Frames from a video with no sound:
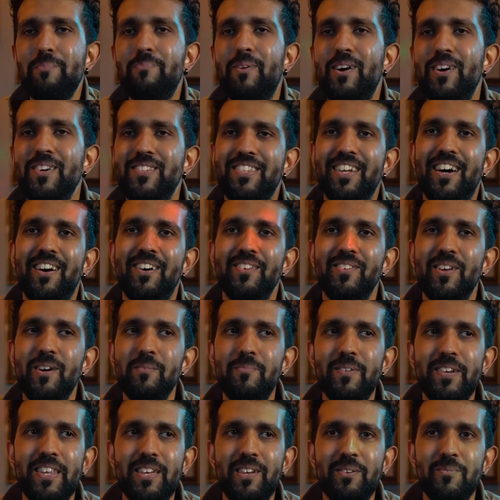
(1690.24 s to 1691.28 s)
passed out.
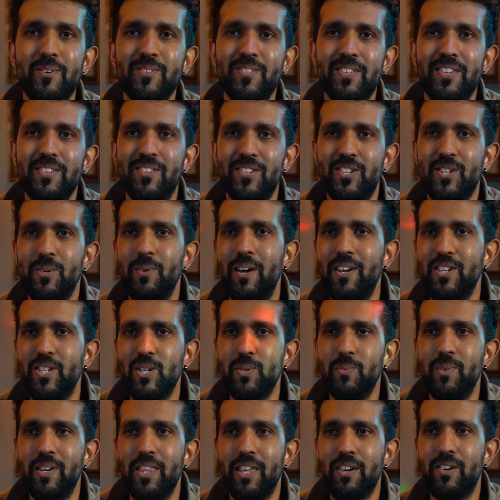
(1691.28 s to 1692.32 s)
Nobody was in a situation
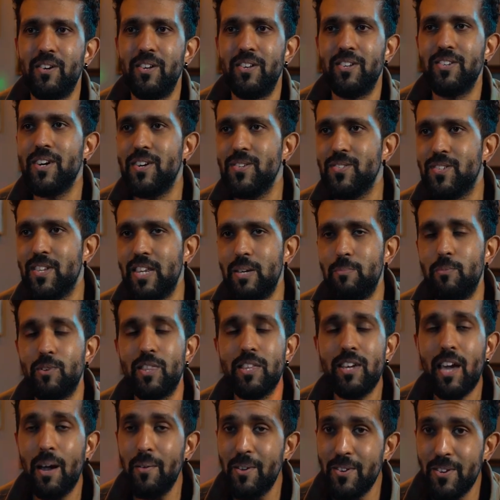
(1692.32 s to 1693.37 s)
where they couldn't dance anymore. They
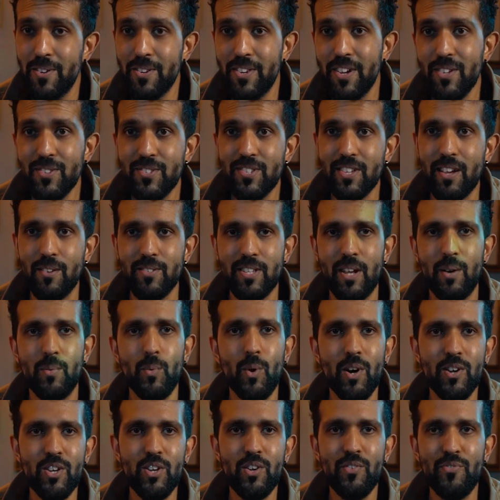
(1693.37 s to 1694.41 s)
carried on dancing. I was like,
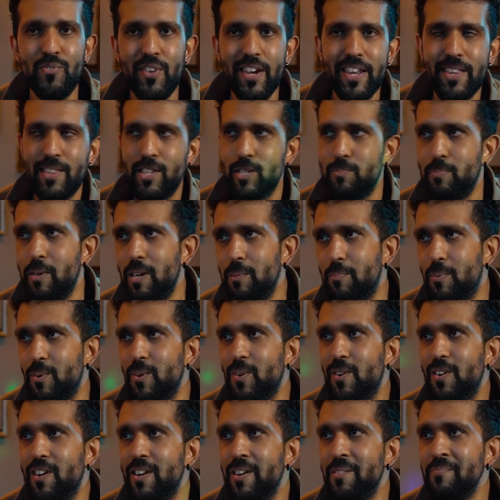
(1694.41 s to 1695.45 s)
what are you feeding these people?
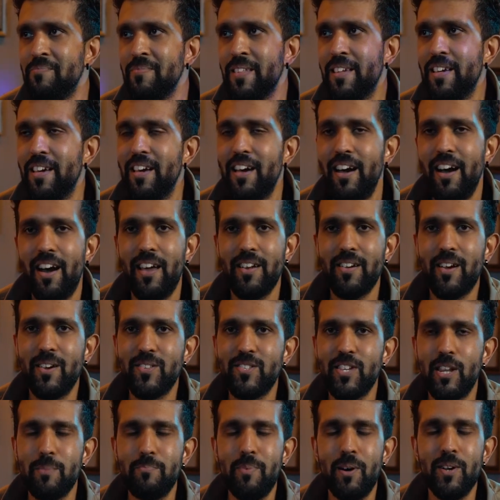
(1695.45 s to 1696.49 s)
And I go
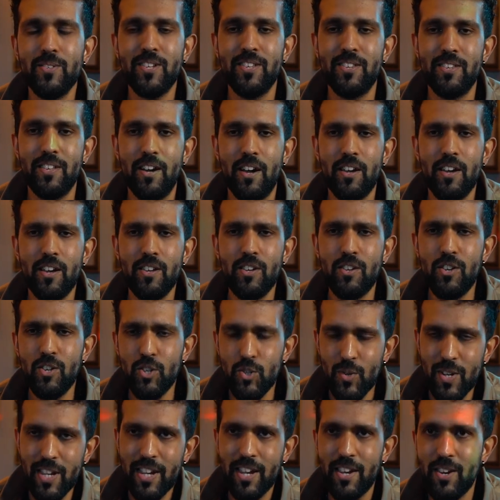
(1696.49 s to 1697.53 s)
to the bartender, are you
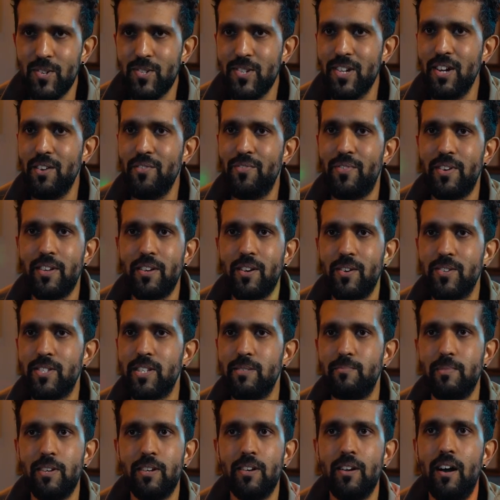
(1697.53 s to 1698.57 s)
drinking yourself? And he goes to
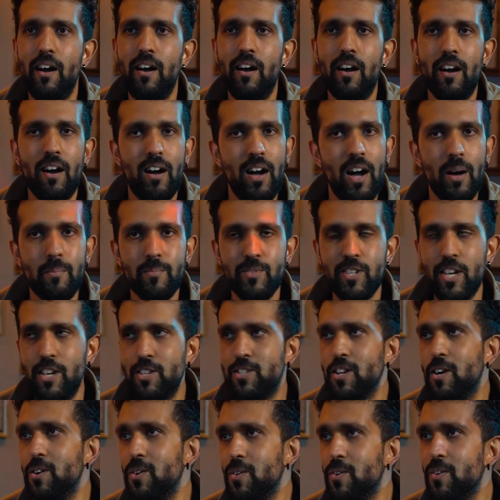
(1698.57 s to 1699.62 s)
me, I'm
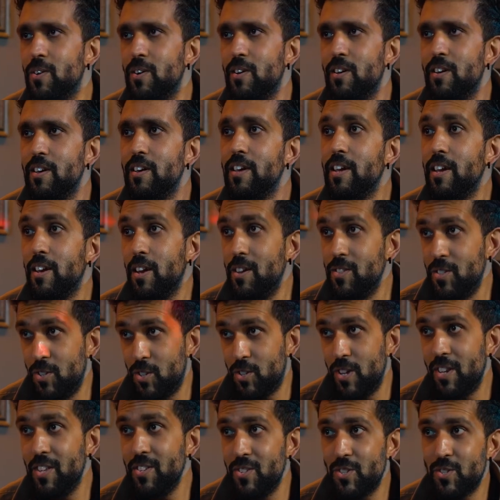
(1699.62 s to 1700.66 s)
teetotal. He
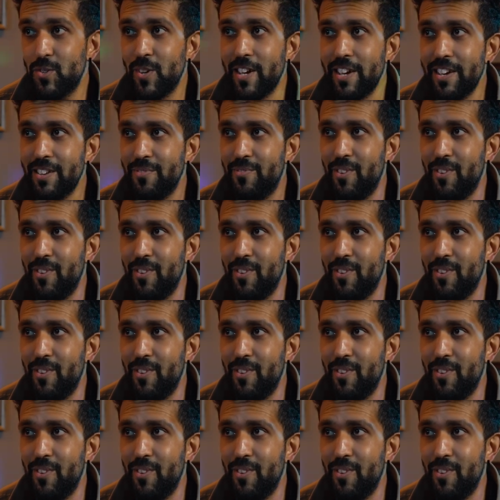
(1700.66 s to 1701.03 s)
doesn't drink,